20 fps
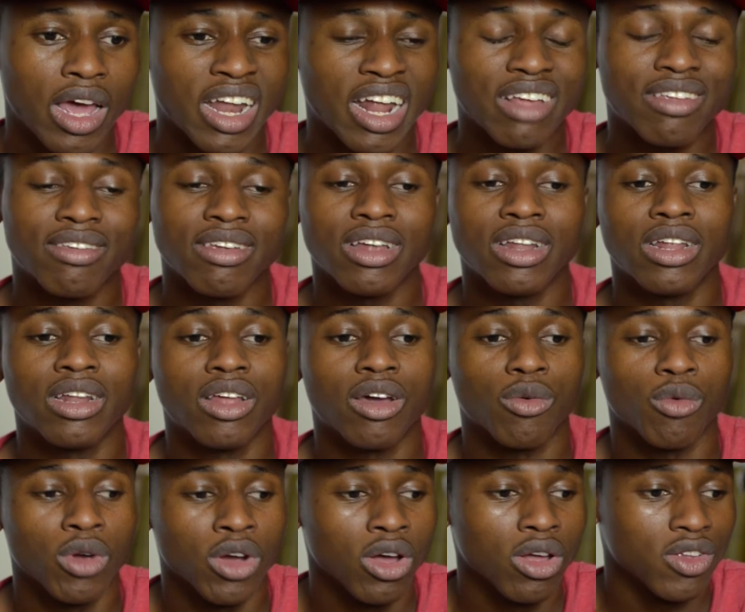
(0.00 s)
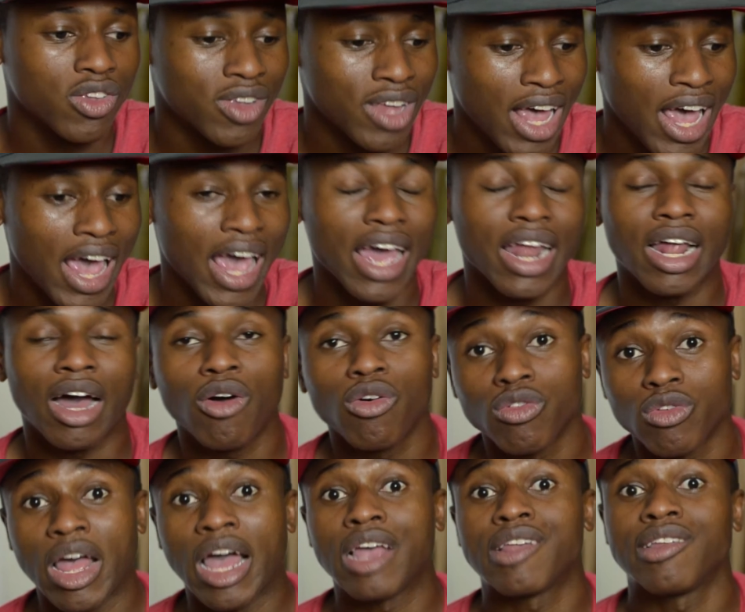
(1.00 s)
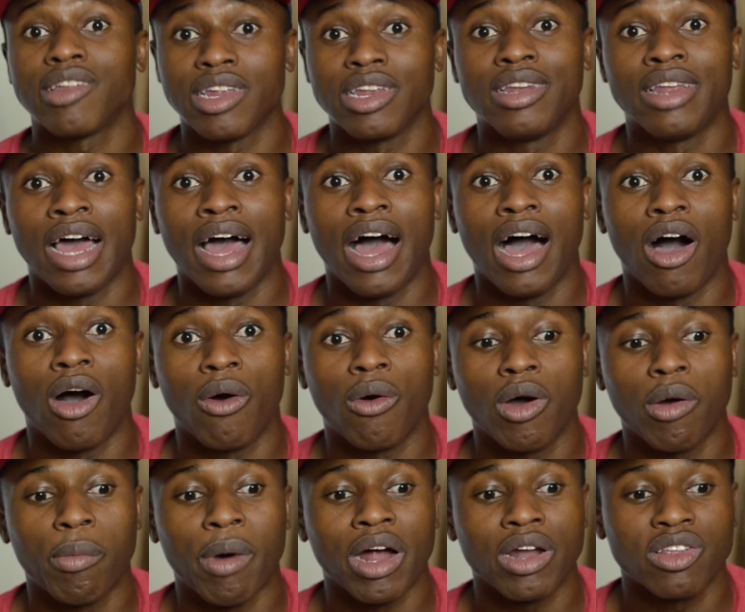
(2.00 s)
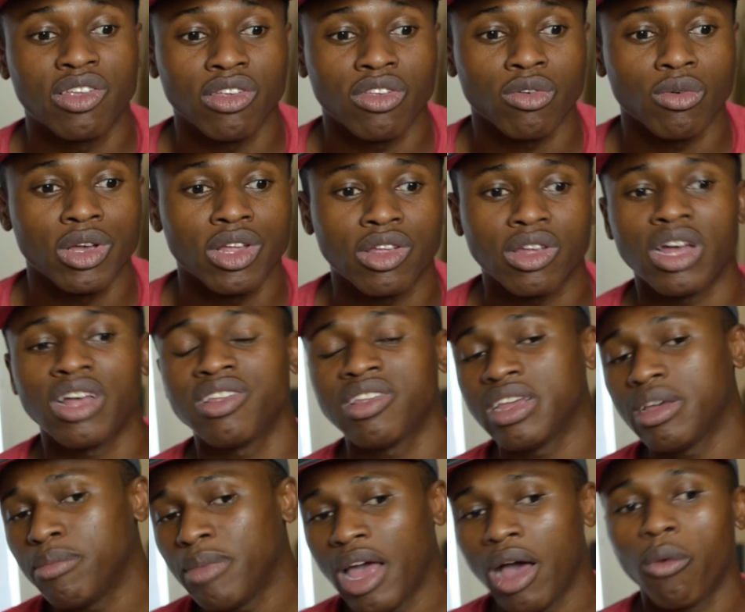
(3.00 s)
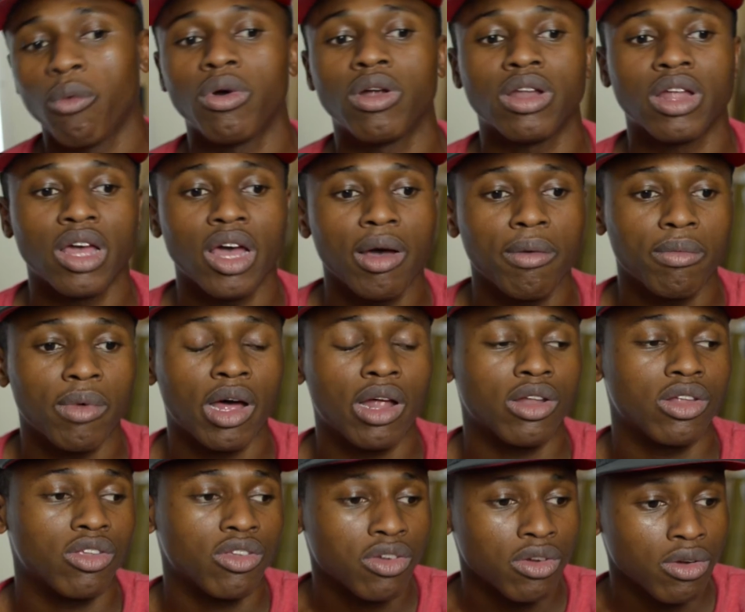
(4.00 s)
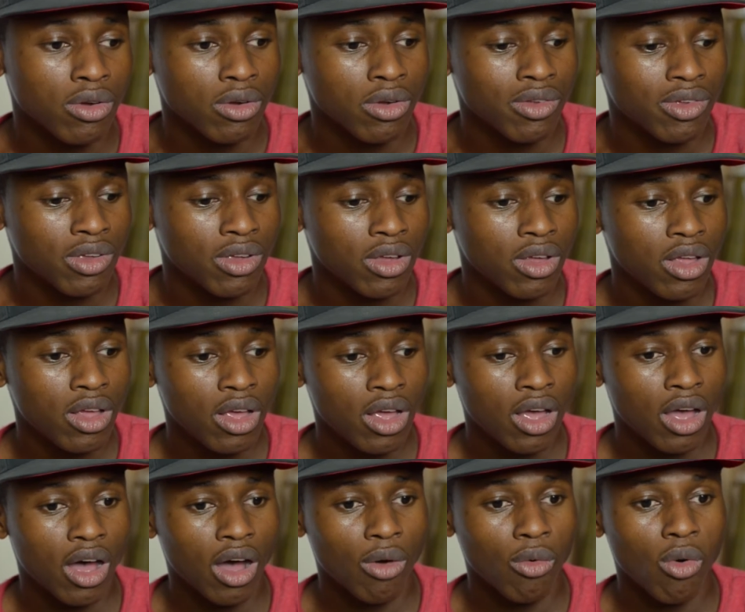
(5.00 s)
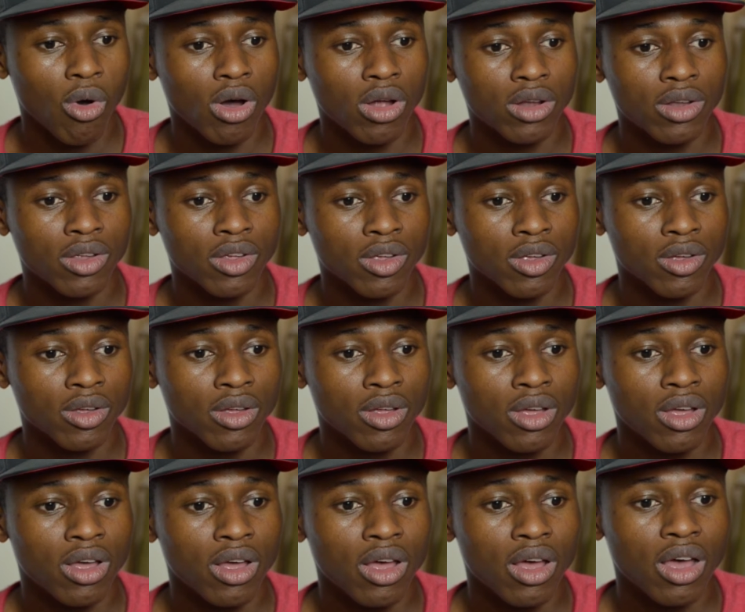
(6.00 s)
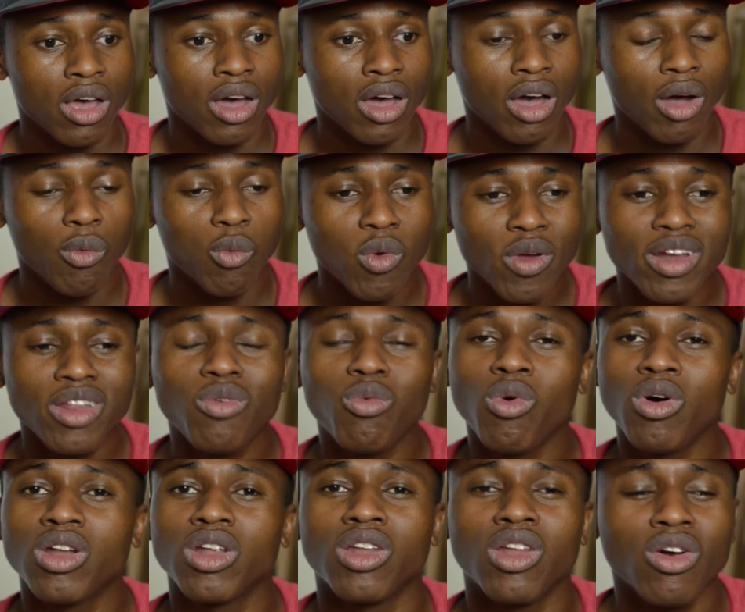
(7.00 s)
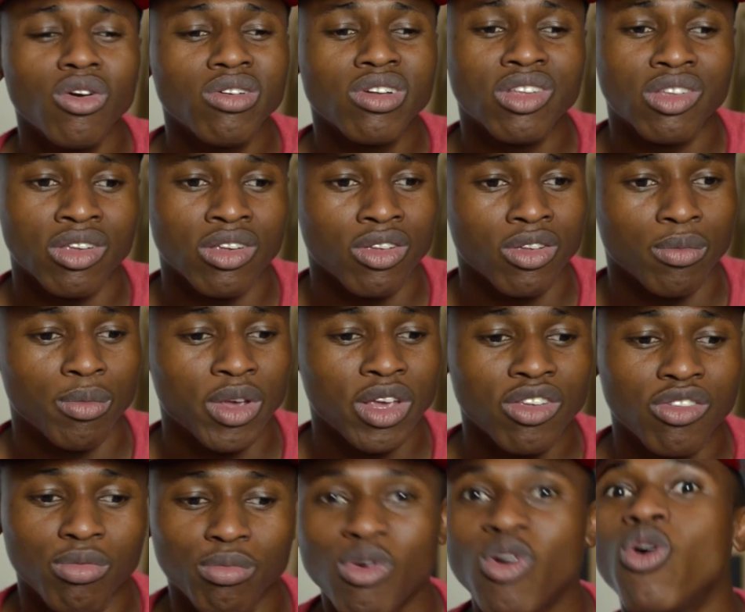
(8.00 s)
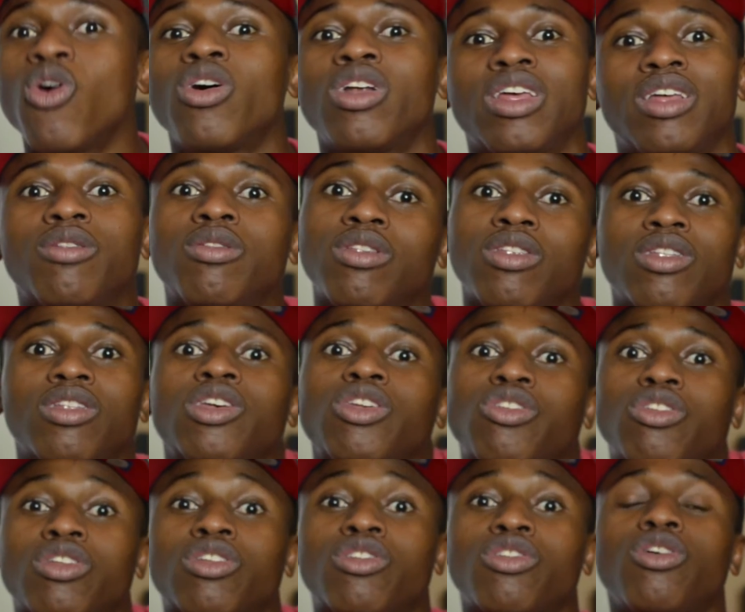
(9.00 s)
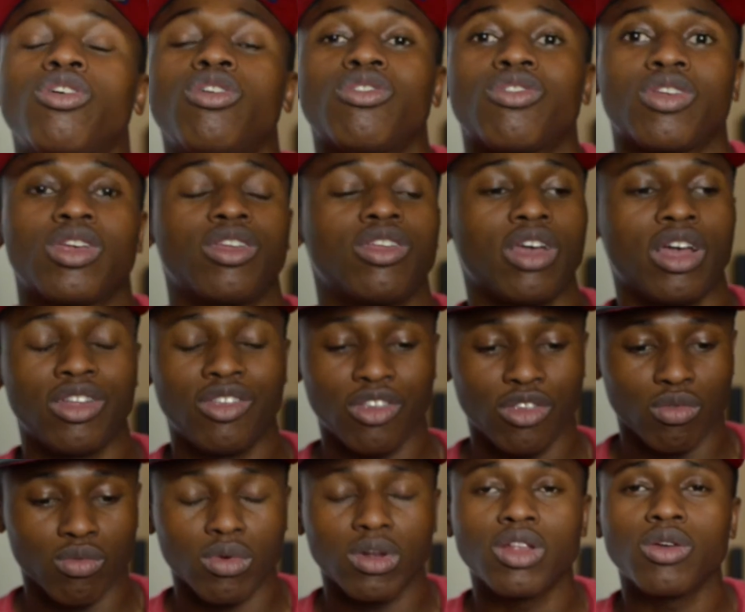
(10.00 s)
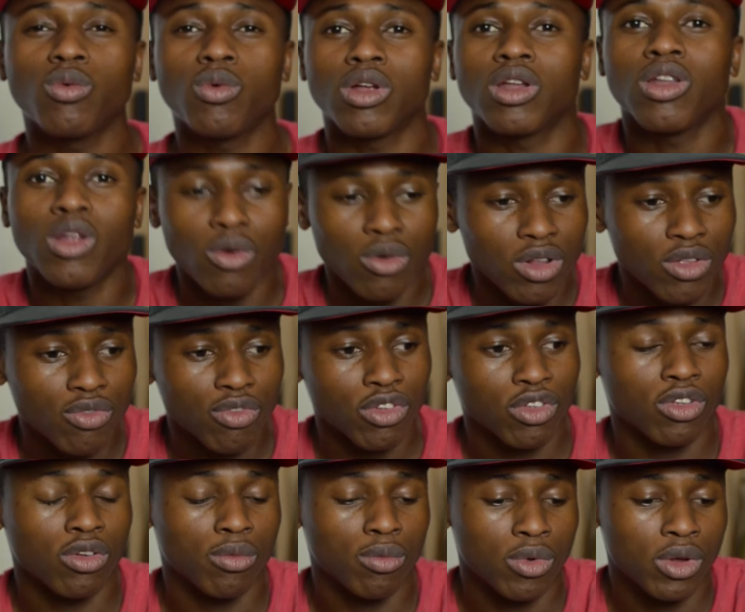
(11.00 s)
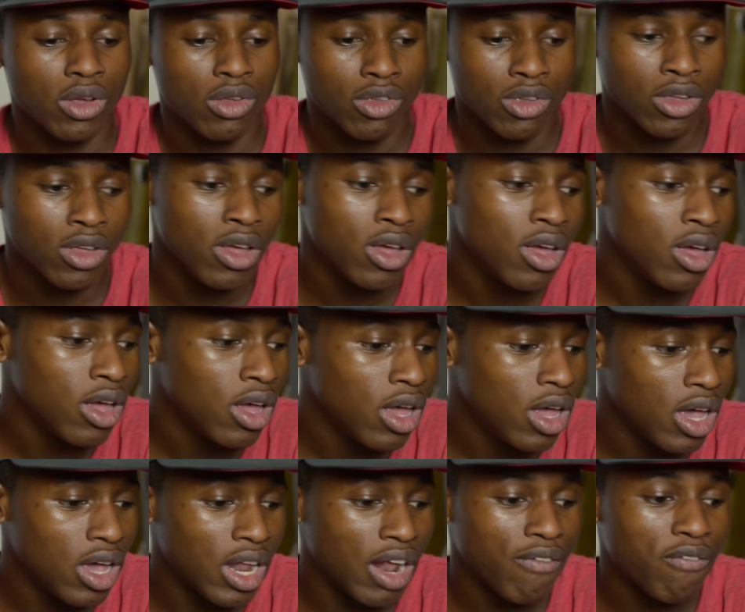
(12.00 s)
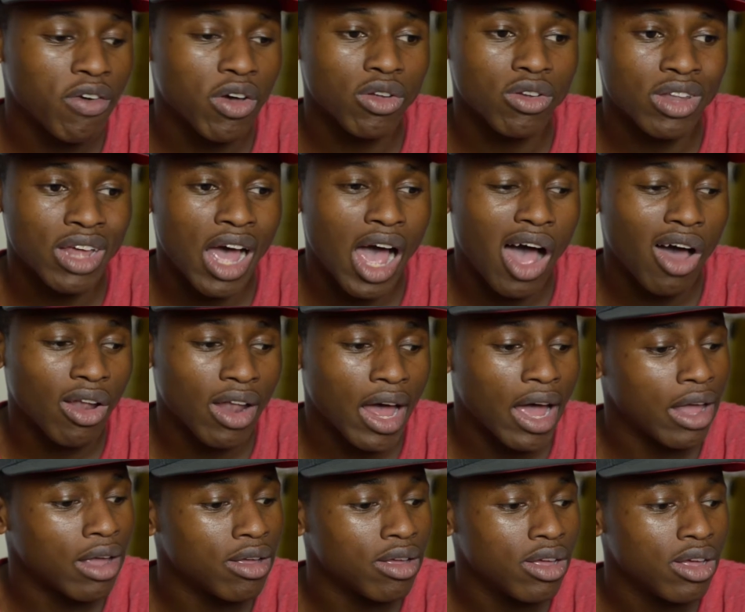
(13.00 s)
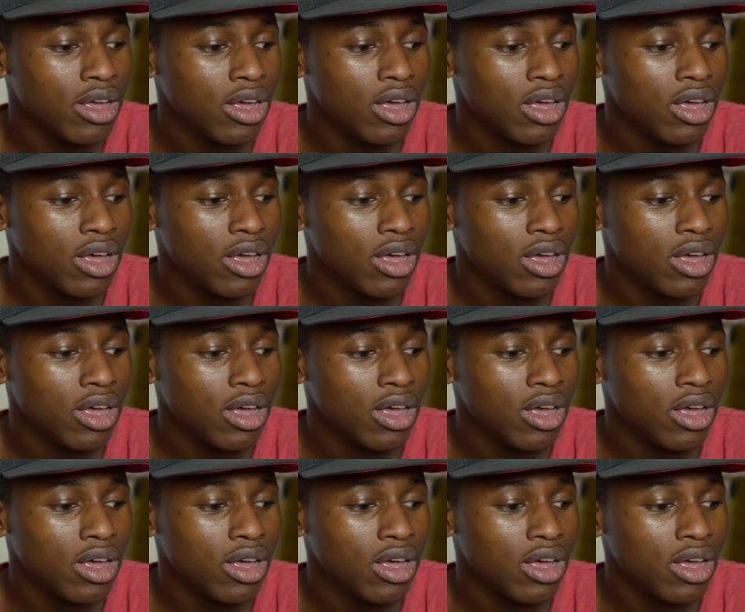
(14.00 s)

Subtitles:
I sat in there real sad. I was actually down about the situation. I said, man, I wanted to help out the church. I really want to learn this instrument. It's more than just the church. I just really want to learn this for some reason. And I felt down like,